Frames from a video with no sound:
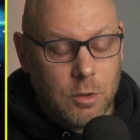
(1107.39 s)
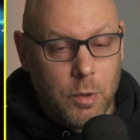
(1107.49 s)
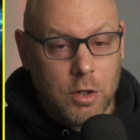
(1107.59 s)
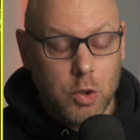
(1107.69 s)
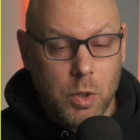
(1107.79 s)

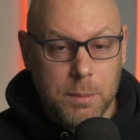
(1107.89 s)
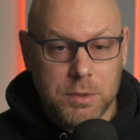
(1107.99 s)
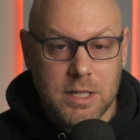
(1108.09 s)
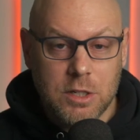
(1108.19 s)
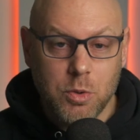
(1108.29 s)
We are
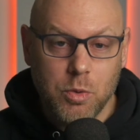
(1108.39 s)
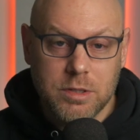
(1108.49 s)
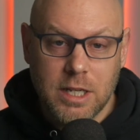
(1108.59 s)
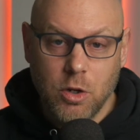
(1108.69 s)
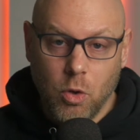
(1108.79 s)
20% towards
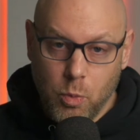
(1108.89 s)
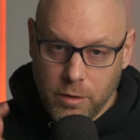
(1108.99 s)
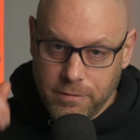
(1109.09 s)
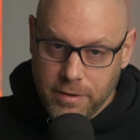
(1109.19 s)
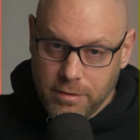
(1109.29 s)
that goal,
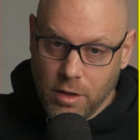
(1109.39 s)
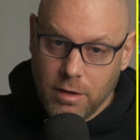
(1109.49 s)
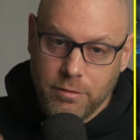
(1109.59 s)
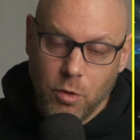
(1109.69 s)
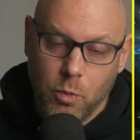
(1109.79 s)
1/5
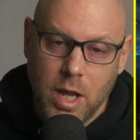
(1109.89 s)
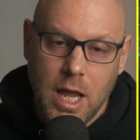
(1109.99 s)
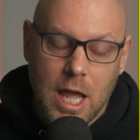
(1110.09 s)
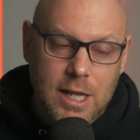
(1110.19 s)
of the way.